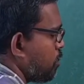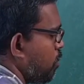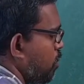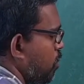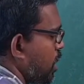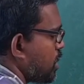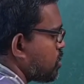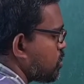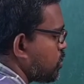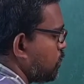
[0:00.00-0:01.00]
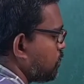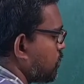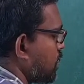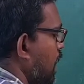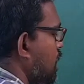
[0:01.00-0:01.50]
4s2.
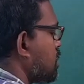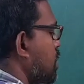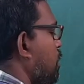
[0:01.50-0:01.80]
Calcium